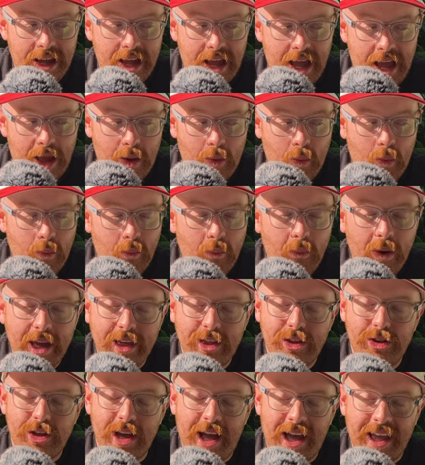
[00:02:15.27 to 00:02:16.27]
I
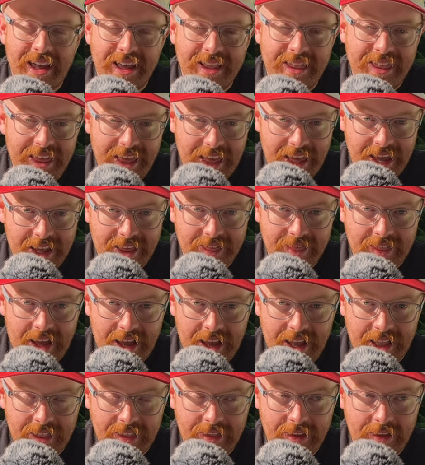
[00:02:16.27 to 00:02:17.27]
wish I could take
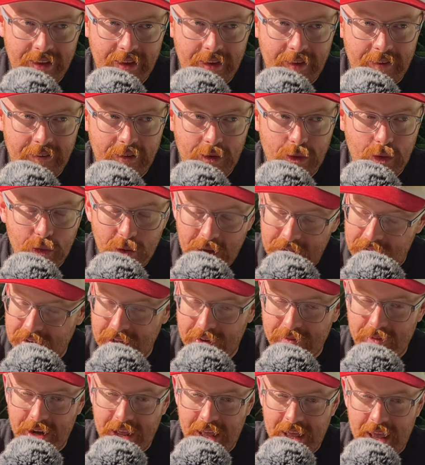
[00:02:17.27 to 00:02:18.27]
that
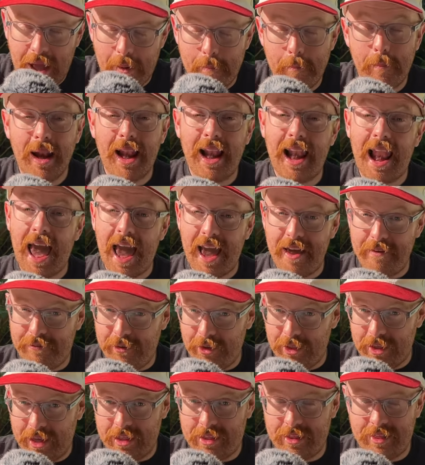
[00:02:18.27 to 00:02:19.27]
creativity and
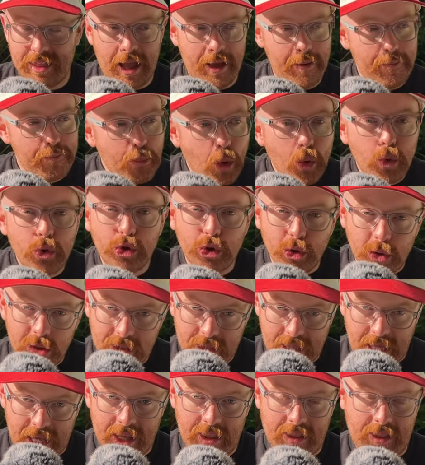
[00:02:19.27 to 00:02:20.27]
playfulness and that emotional
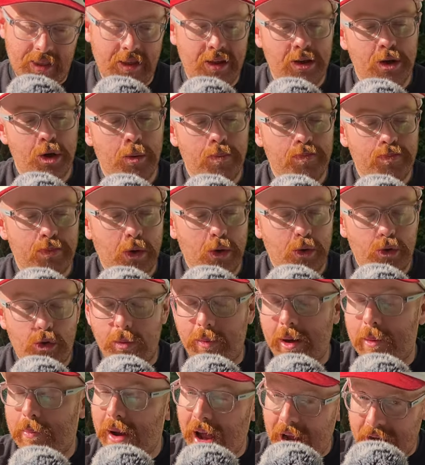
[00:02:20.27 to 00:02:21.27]
state to
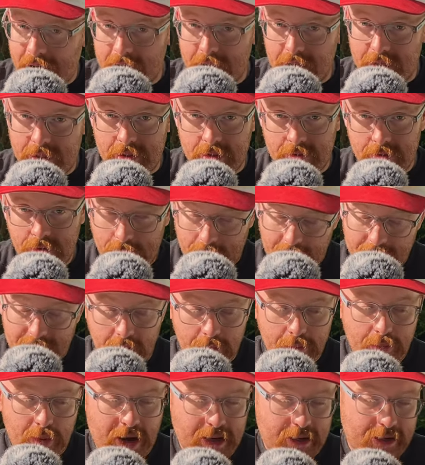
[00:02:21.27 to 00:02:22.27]
my practice, to my
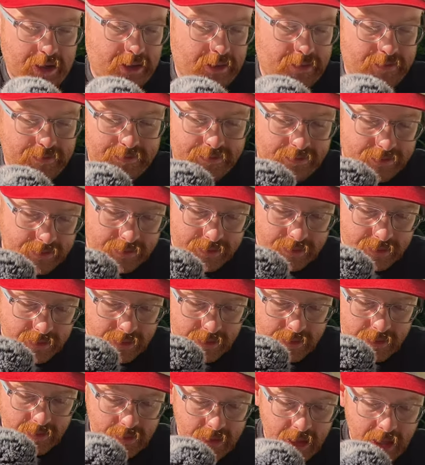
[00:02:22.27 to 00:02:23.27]
flute practice.
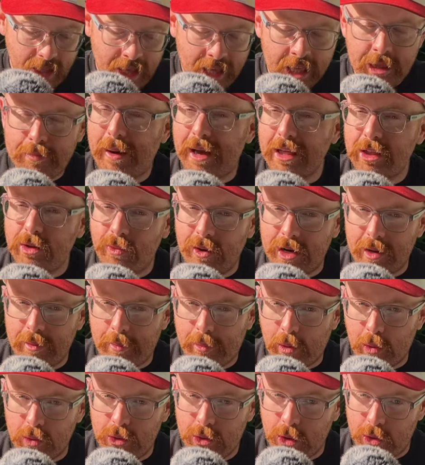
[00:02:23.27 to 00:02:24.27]
Especially when I'm
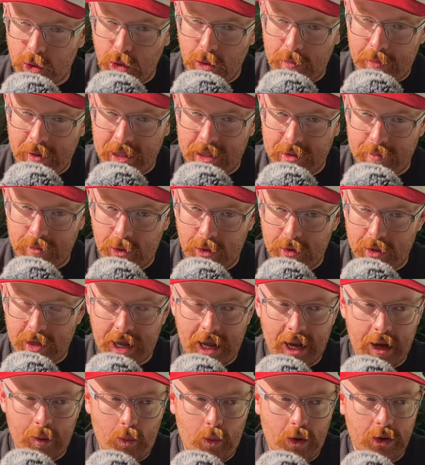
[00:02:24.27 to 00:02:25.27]
approaching a new piece of music
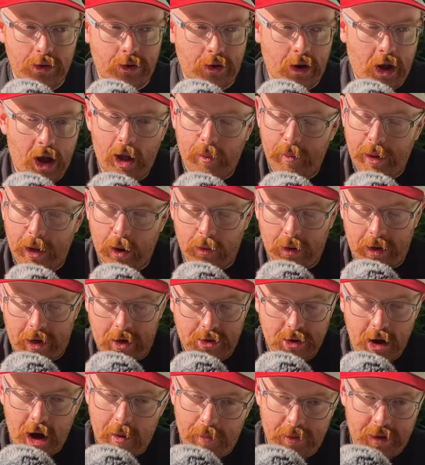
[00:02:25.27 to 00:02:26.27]
and I'm wondering how am I going to
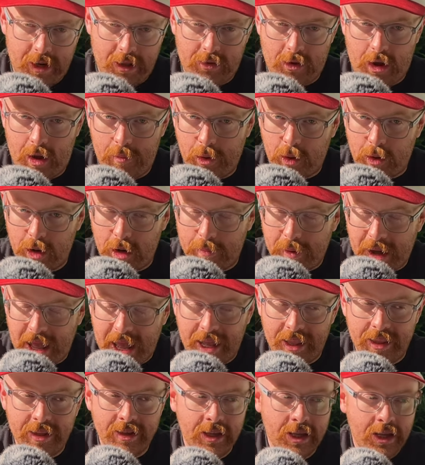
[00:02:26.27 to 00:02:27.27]
interpret this or how am I going to play
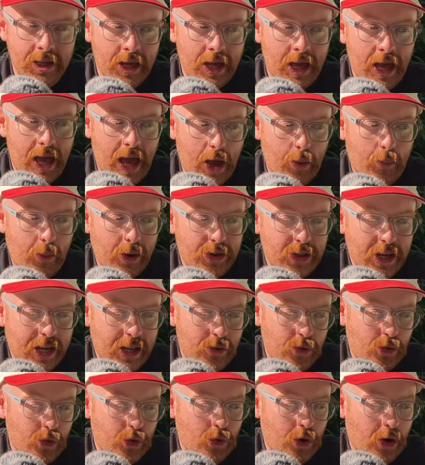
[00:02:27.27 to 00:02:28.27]
it. I wish I
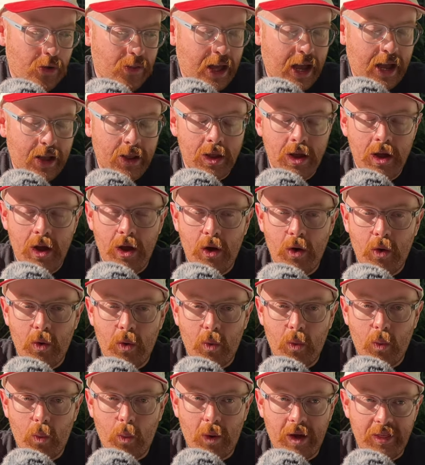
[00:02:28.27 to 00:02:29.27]
could do all that
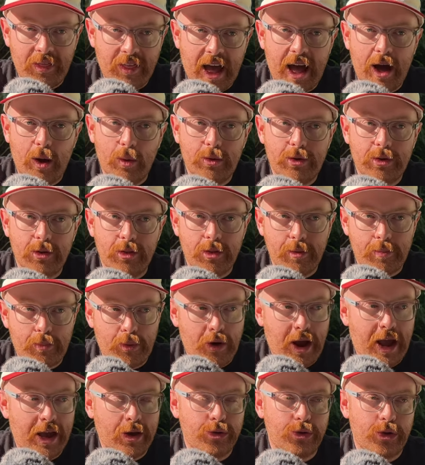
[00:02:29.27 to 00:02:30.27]
without the
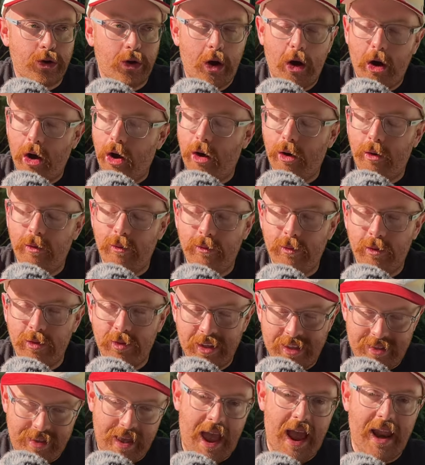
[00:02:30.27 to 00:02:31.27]
pressure of
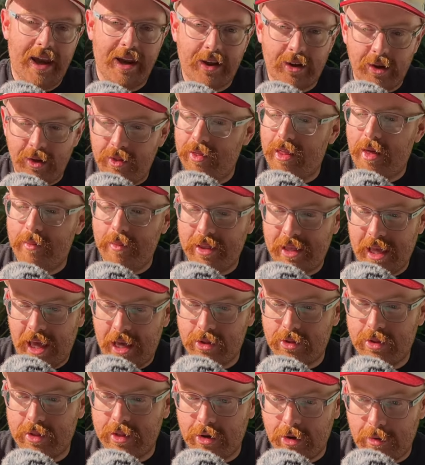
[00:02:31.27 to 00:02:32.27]
the technical
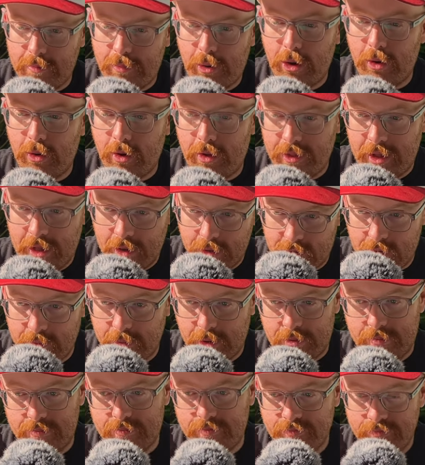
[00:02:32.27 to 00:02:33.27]
limitations that are put on the
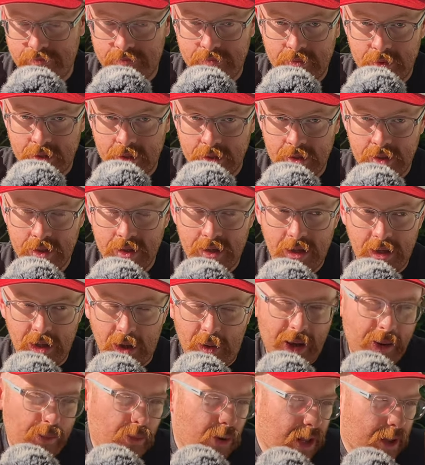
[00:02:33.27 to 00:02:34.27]
instrument you
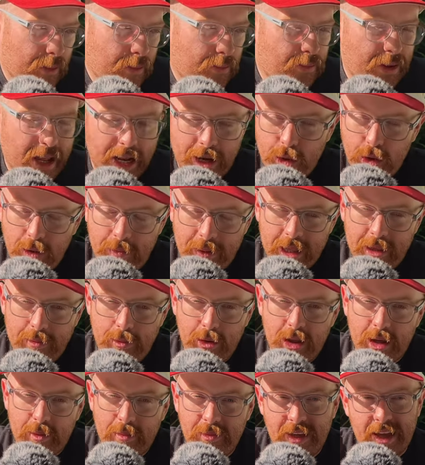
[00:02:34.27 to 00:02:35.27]
know, when I get a new piece of
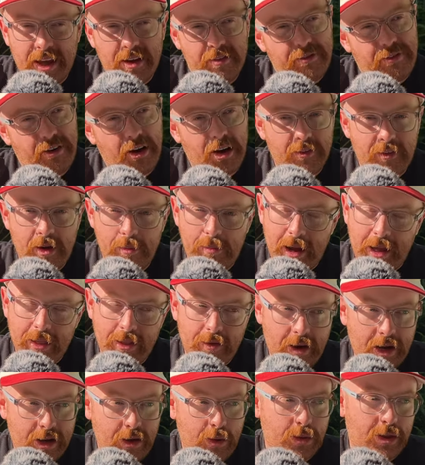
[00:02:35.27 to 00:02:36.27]
music, I'm thinking, fuck, have I played the
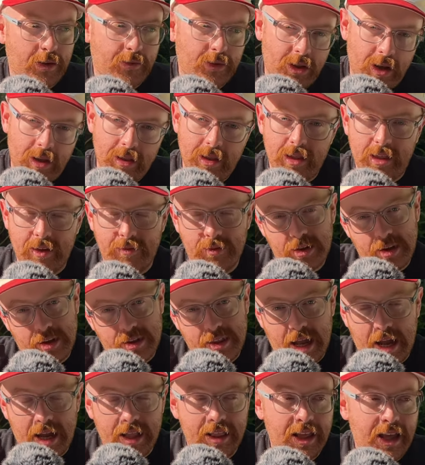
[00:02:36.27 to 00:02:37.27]
right notes? Have I done this? Have I done
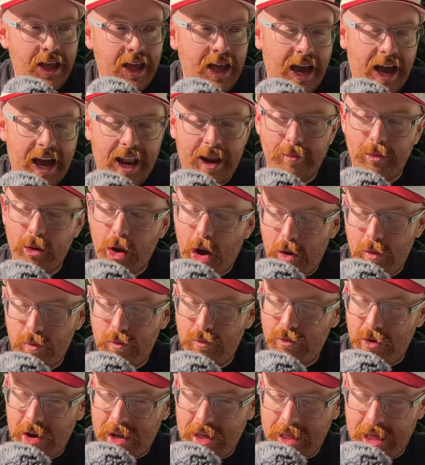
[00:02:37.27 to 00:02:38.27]
that? And I'm not
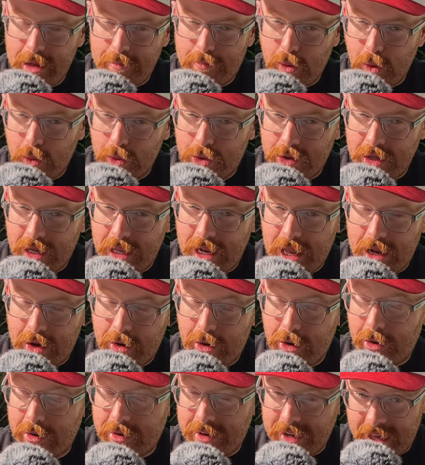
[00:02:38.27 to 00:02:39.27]
really approaching it in
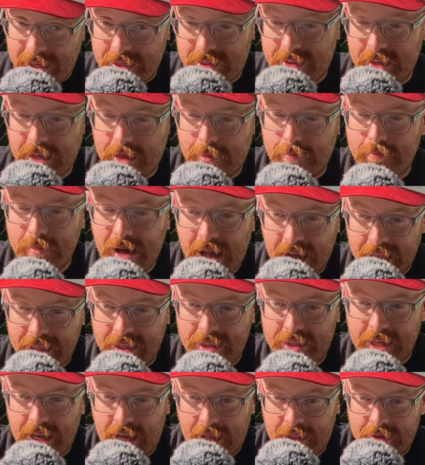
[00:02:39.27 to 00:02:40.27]
an artistic
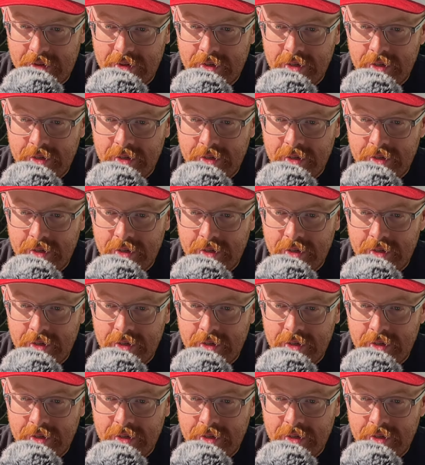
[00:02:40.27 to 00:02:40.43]
mindset.